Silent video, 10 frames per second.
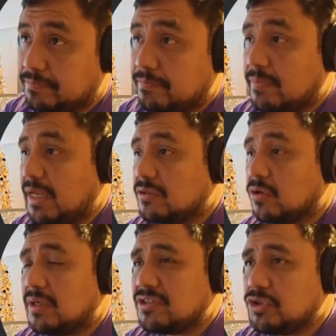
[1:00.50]
So
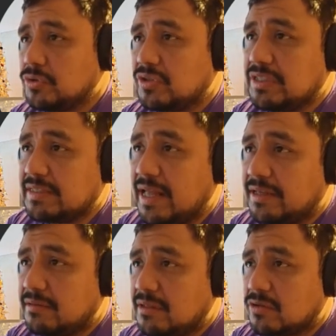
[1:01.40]
let's use this line.
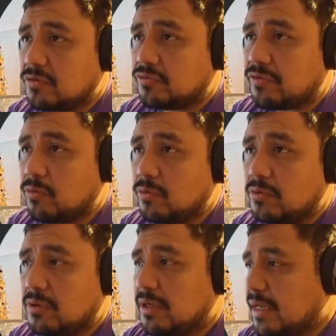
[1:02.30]
Let's go to Raul
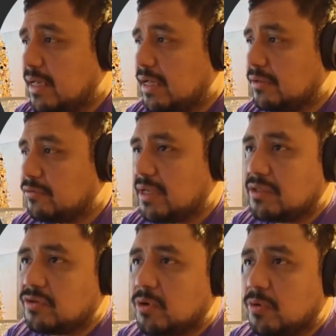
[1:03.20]
and create
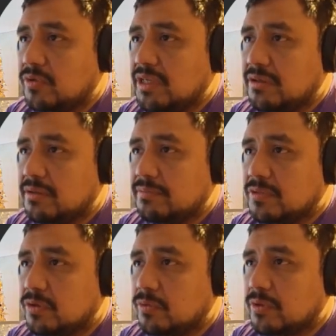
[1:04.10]
some code here, so
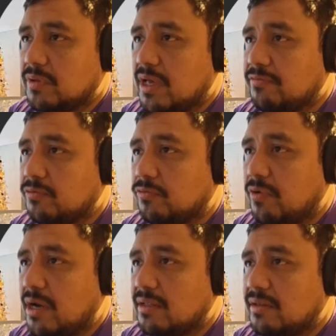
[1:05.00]
we don't have to write
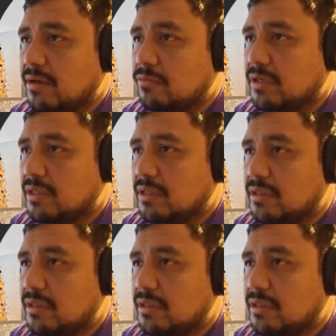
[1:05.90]
it down in